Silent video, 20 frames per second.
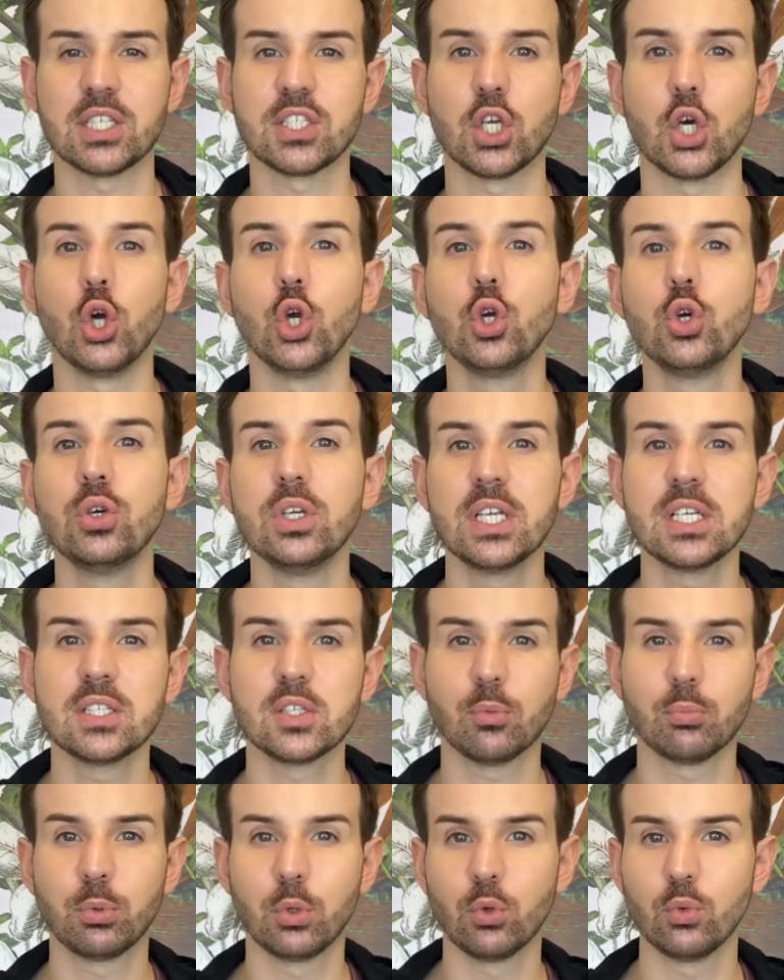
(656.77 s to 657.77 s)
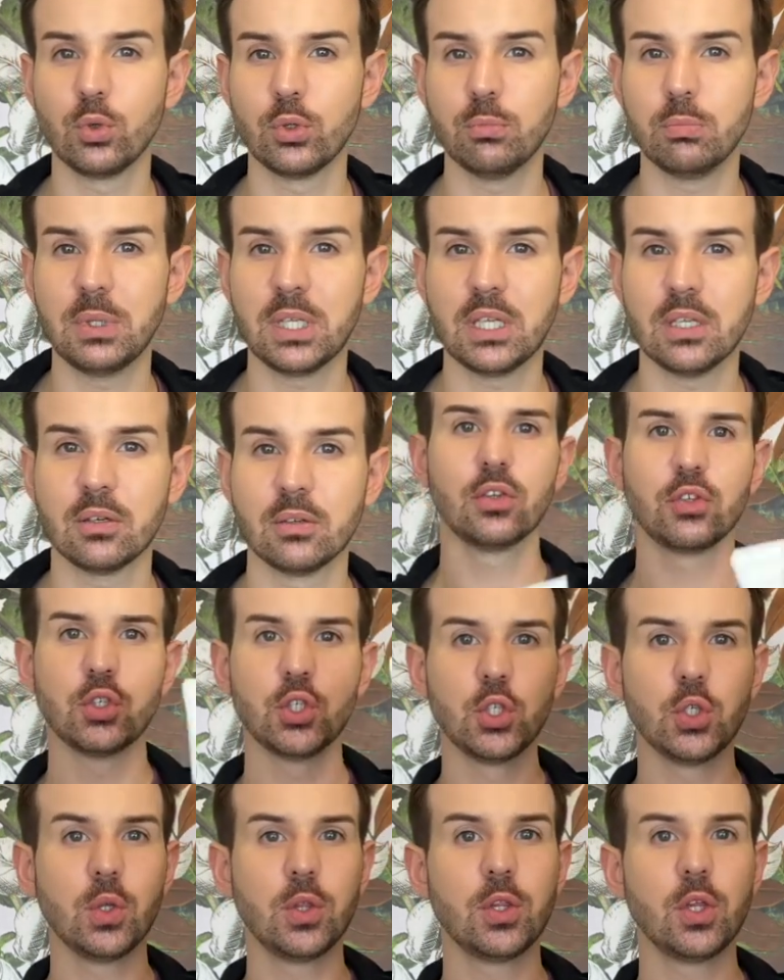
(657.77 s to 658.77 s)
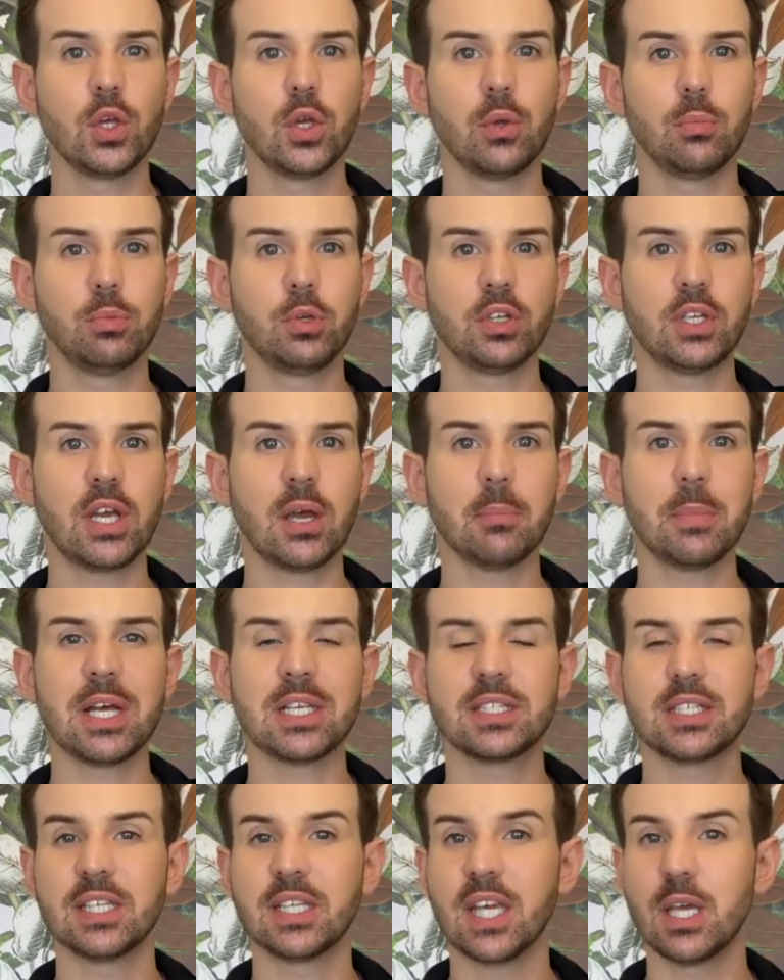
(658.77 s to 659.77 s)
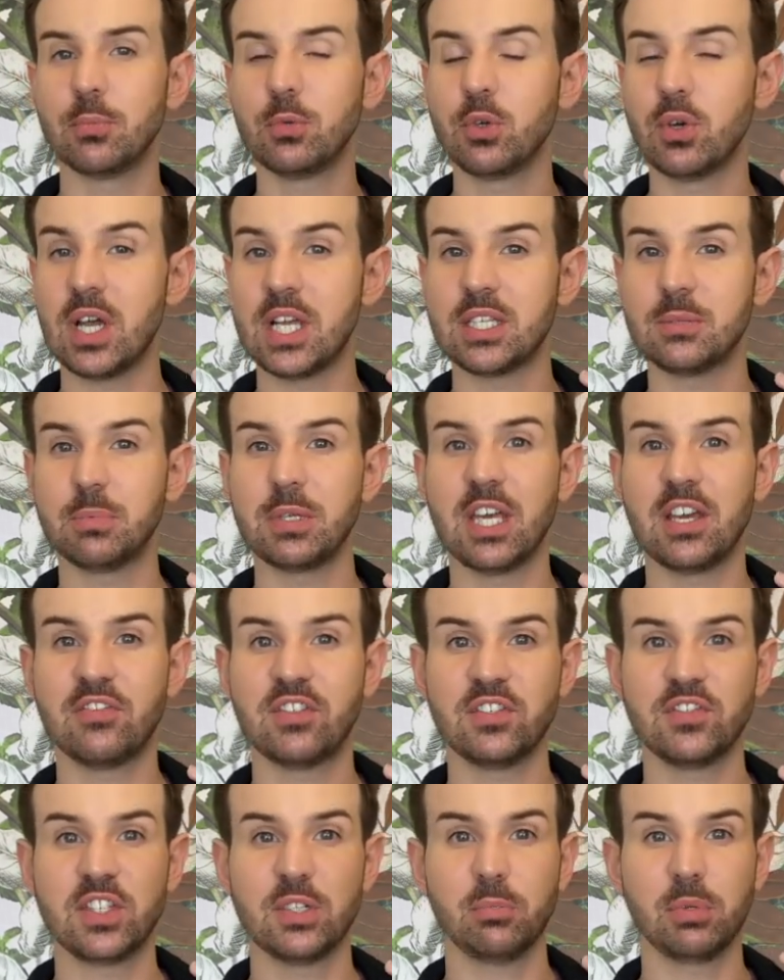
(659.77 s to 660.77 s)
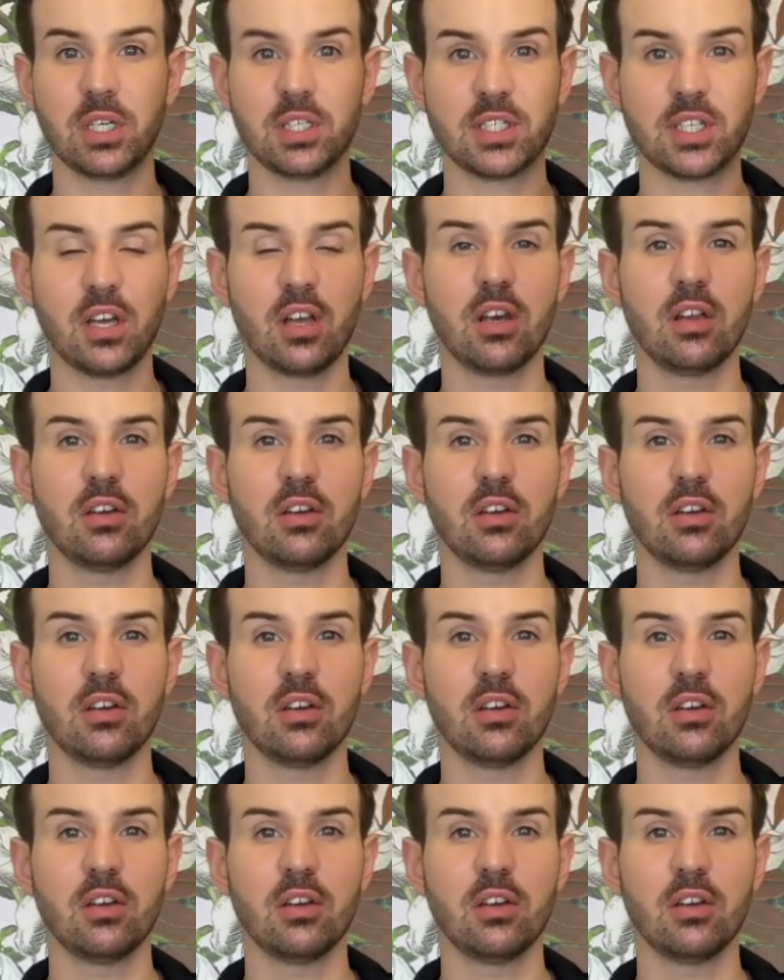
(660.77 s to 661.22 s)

So a good example would be to use the Bioderma Cicabio SPF 50+ all